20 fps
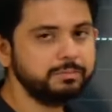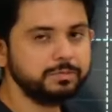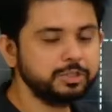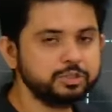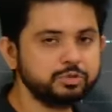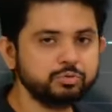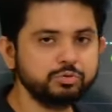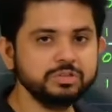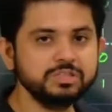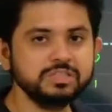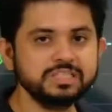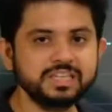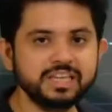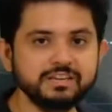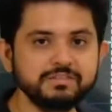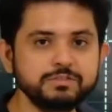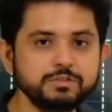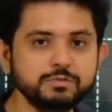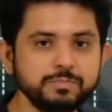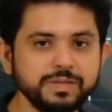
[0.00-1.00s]
students,
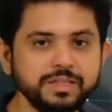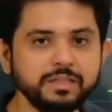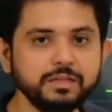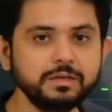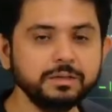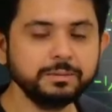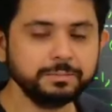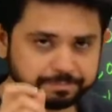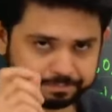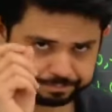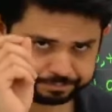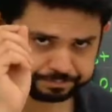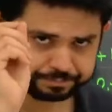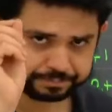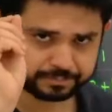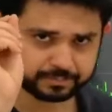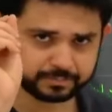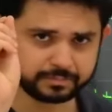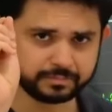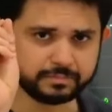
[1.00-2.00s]
gives me the
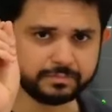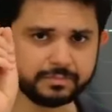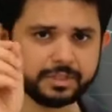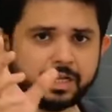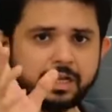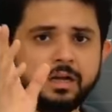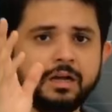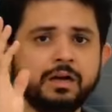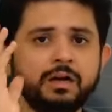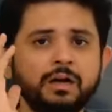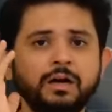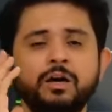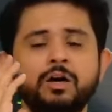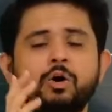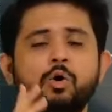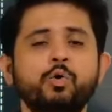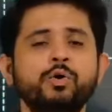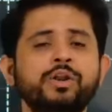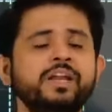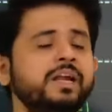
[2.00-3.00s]

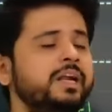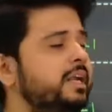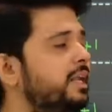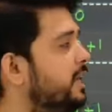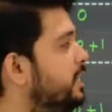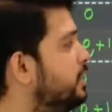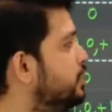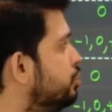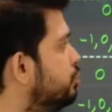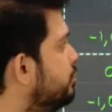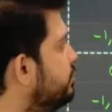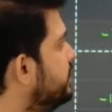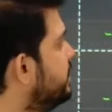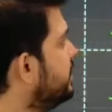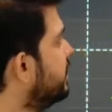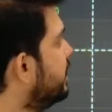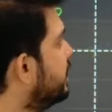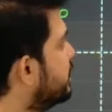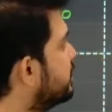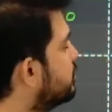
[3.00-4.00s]
orientation of the
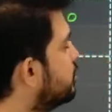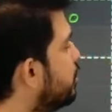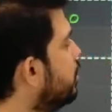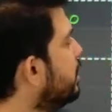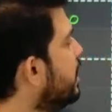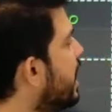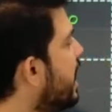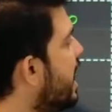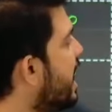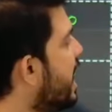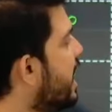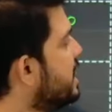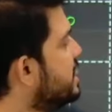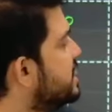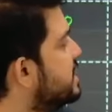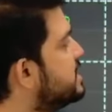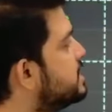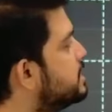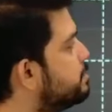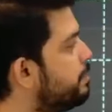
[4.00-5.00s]
electron, and
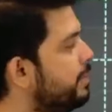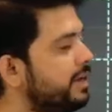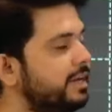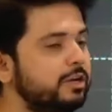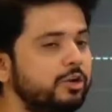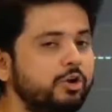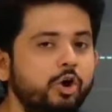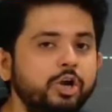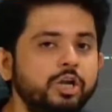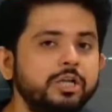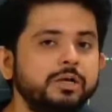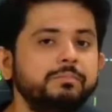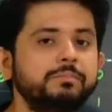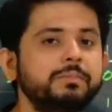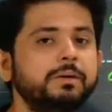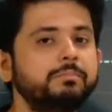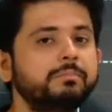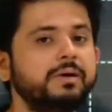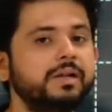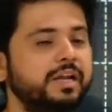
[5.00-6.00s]
the spin quantum
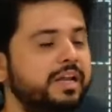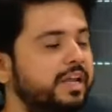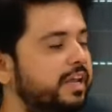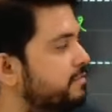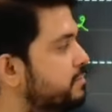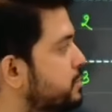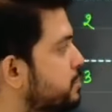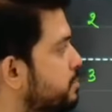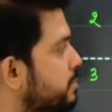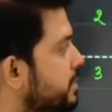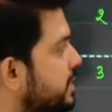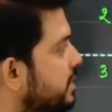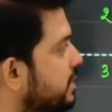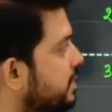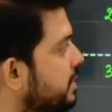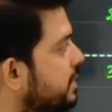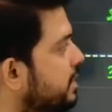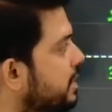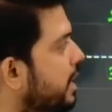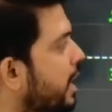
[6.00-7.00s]
number gives me
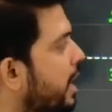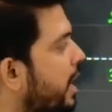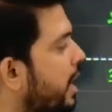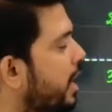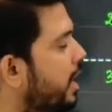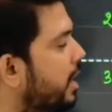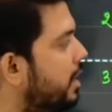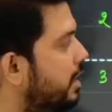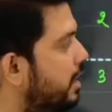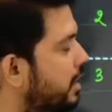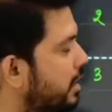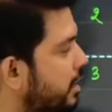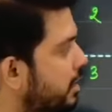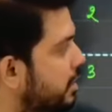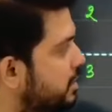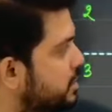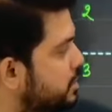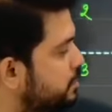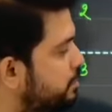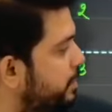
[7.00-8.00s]
the
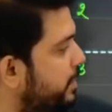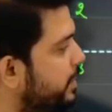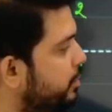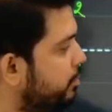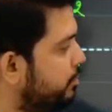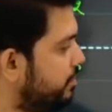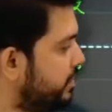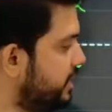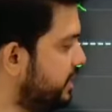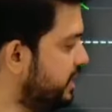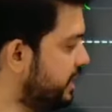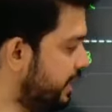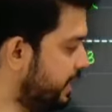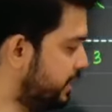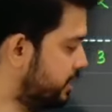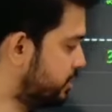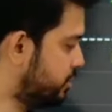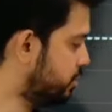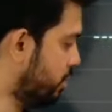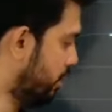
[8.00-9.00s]
spin of the
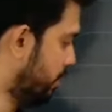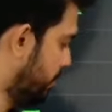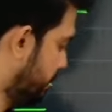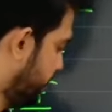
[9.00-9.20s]
electron.